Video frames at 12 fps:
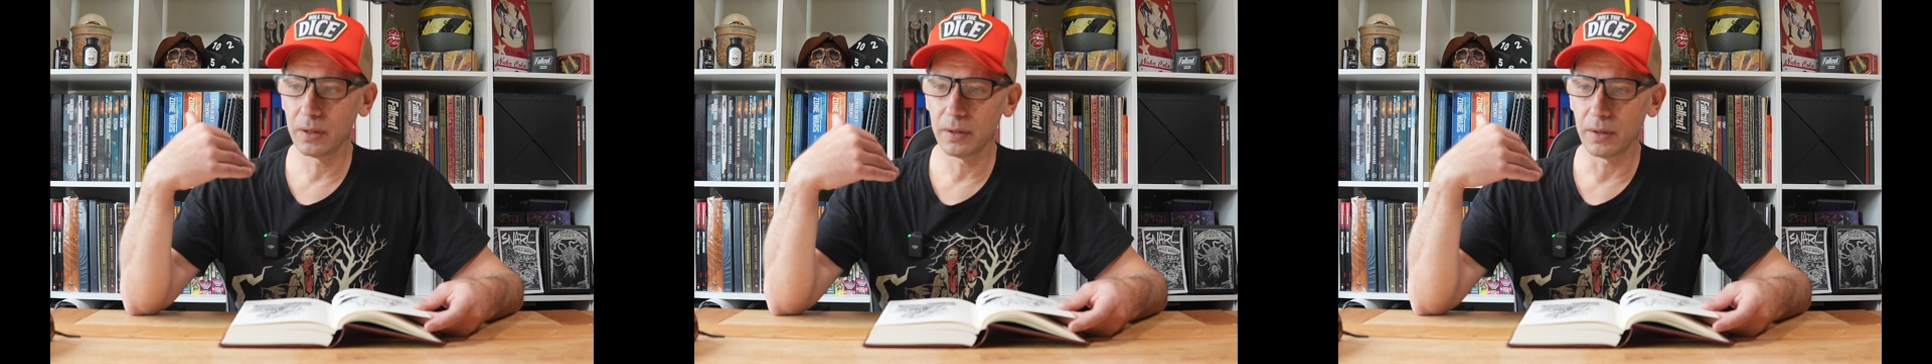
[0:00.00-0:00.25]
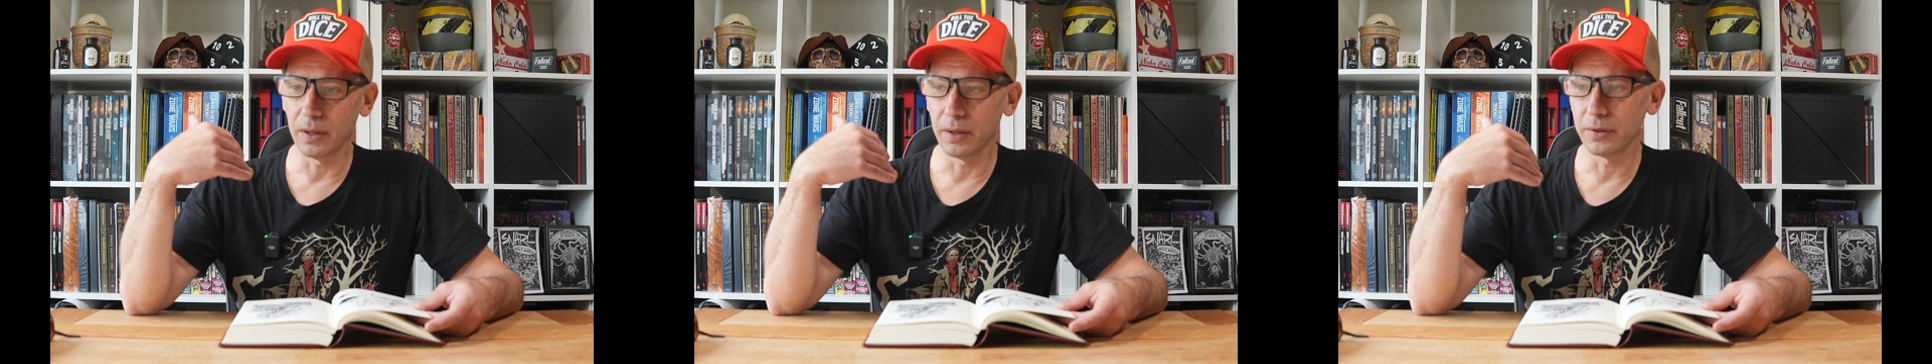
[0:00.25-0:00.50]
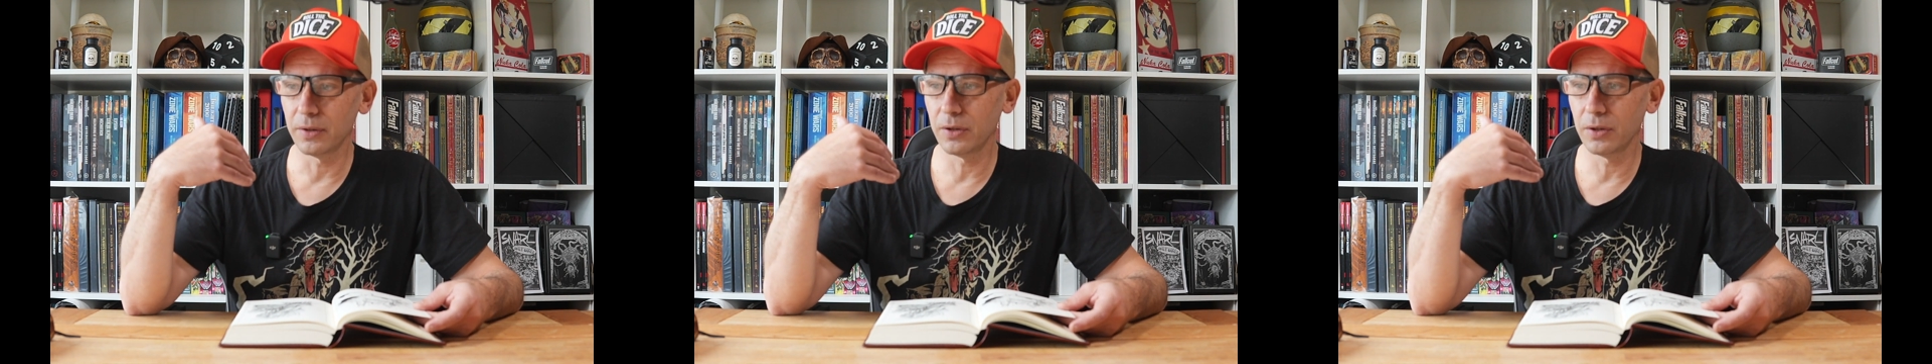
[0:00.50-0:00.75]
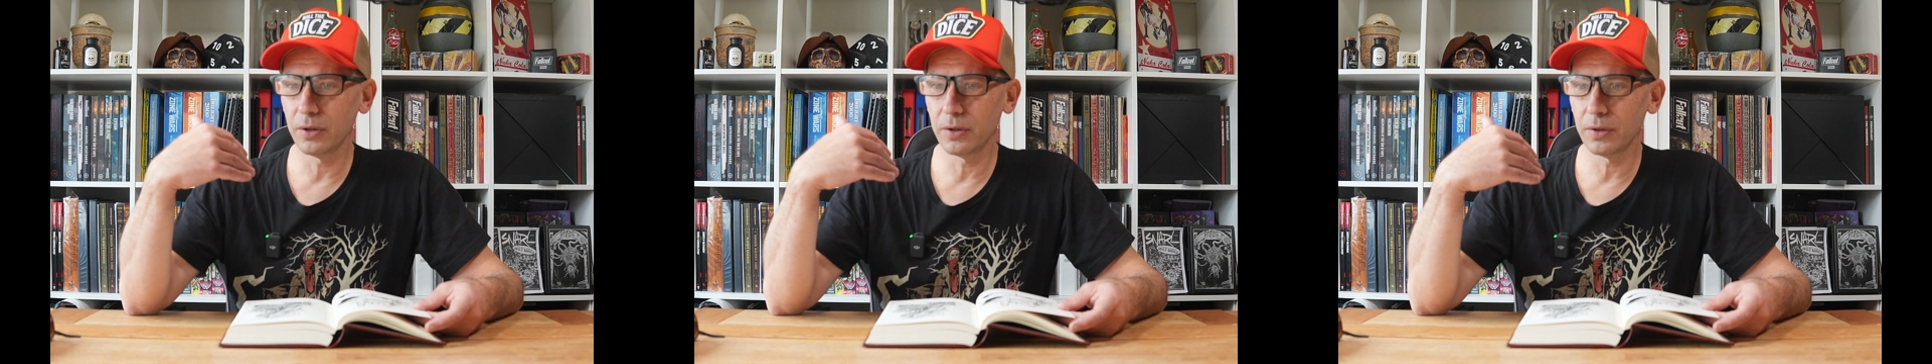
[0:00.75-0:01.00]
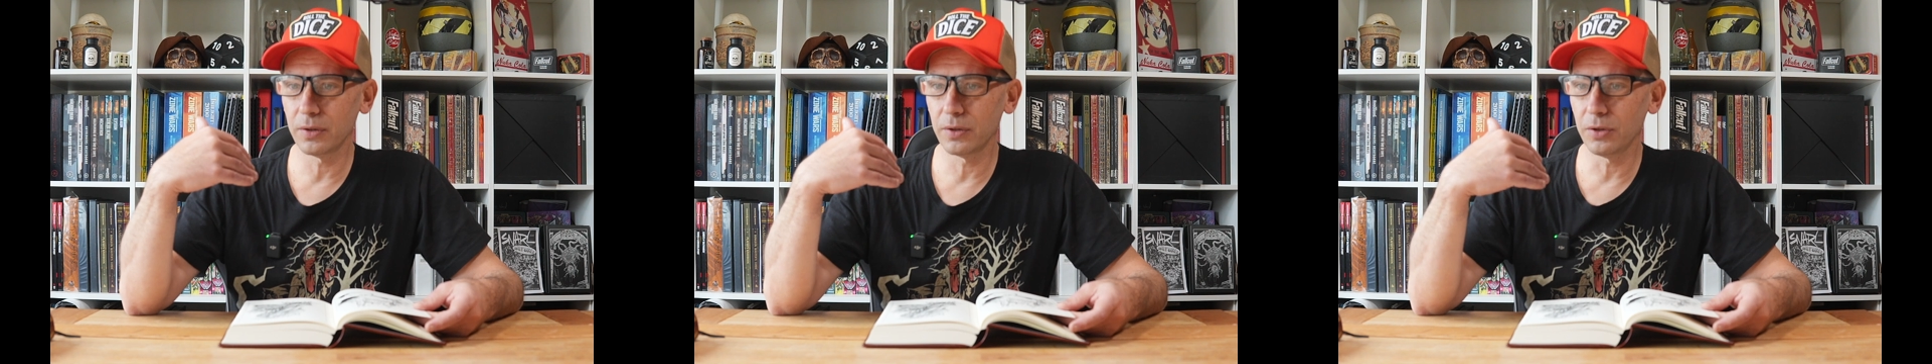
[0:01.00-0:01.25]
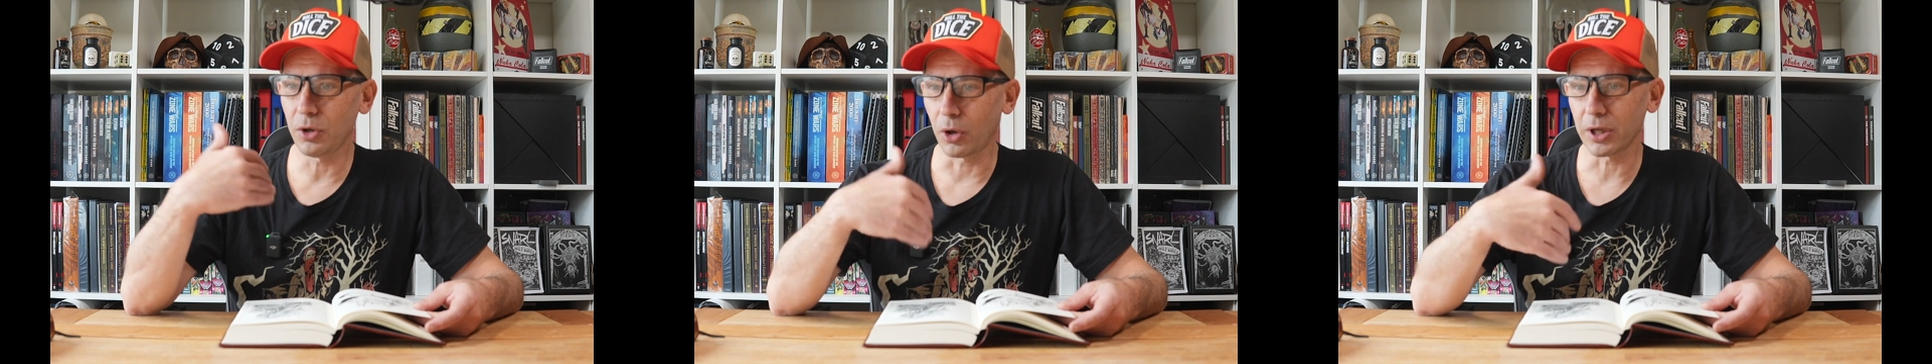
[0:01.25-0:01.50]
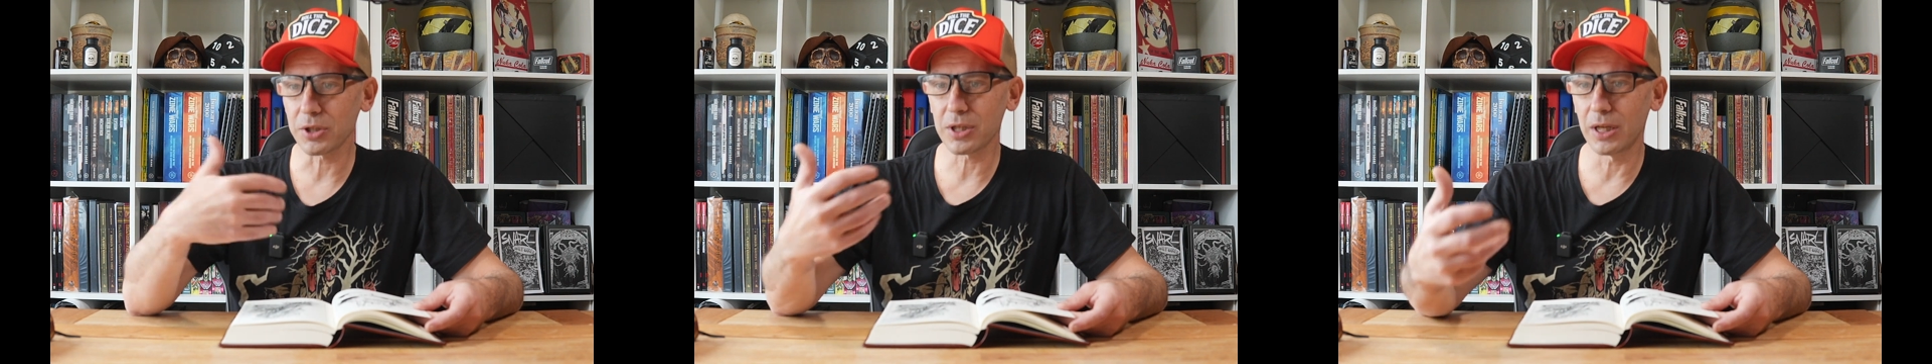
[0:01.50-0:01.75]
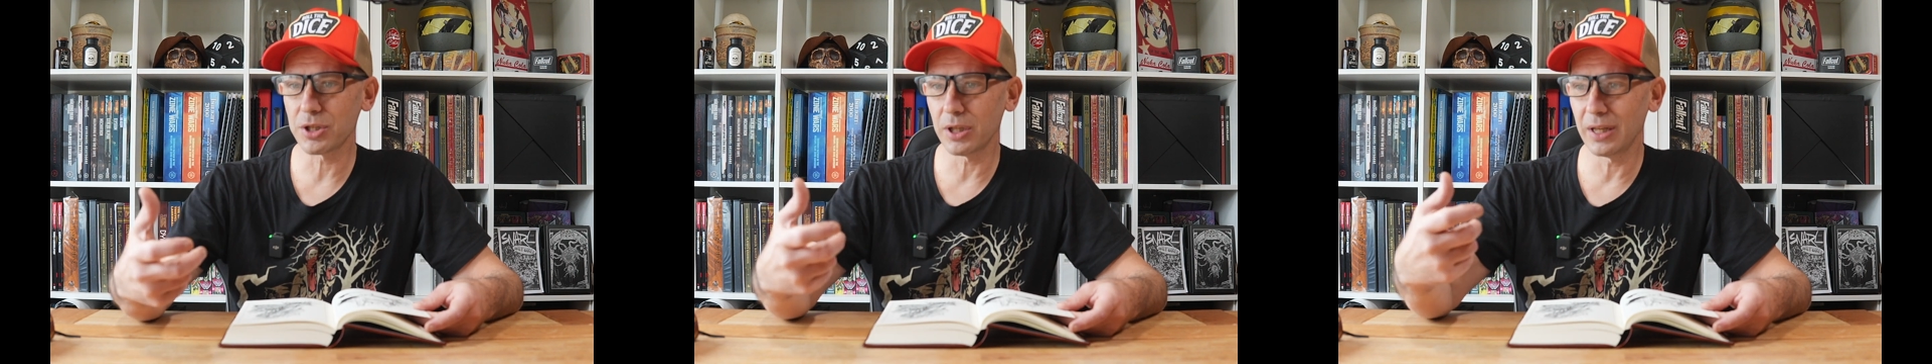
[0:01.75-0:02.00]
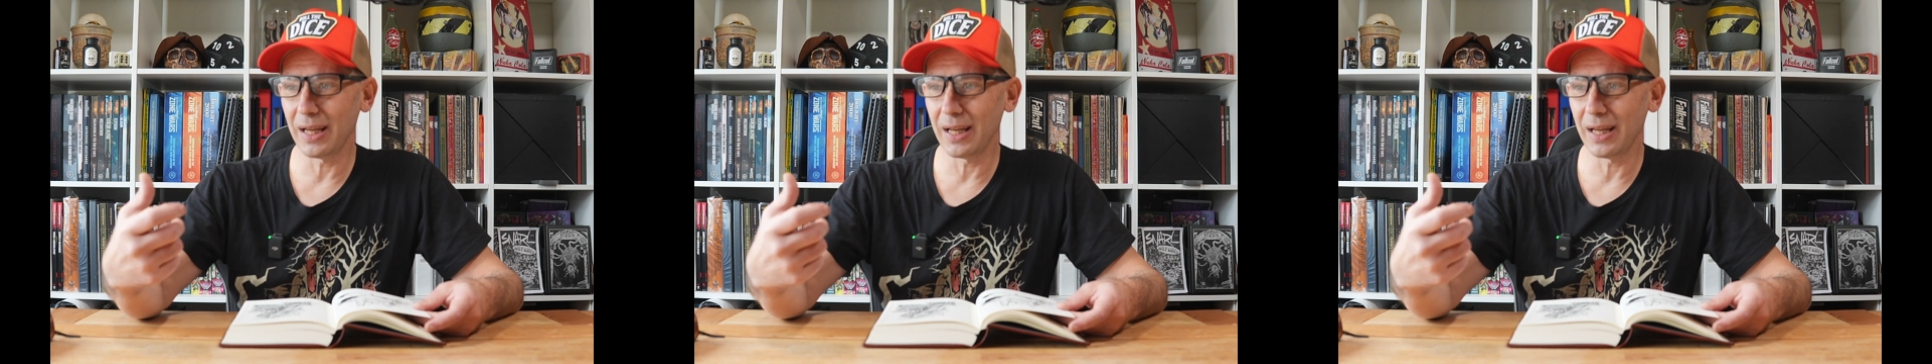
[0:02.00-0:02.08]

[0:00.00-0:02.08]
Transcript: The Darkest Dungeon